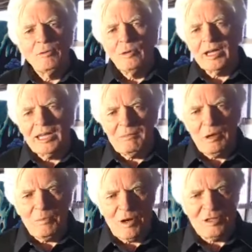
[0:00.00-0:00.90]
We'll keep you
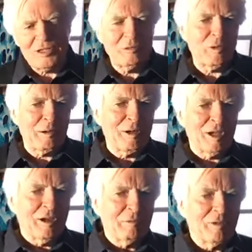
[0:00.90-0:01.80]
posted where we're
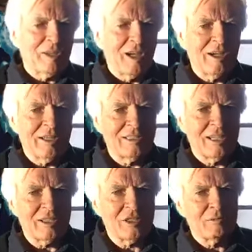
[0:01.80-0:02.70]
going with the
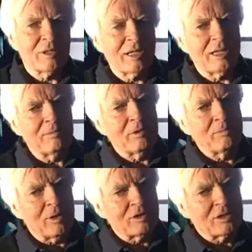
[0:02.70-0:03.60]
architecture. We'll keep you
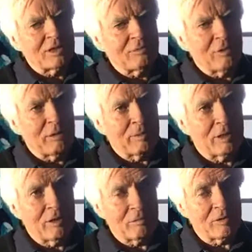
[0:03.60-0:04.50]
posted where we're
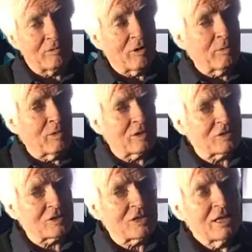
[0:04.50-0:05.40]
going with the
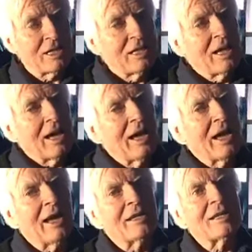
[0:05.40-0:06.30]
robots,
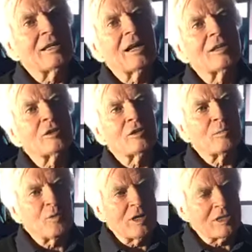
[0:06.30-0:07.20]
and I'll do the
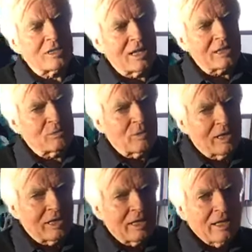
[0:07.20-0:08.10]
prints next
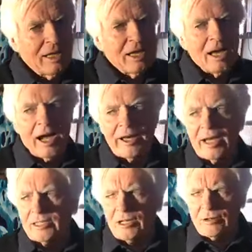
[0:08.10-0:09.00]
week. And I
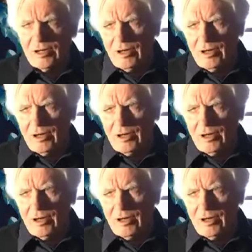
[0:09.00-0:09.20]
don't know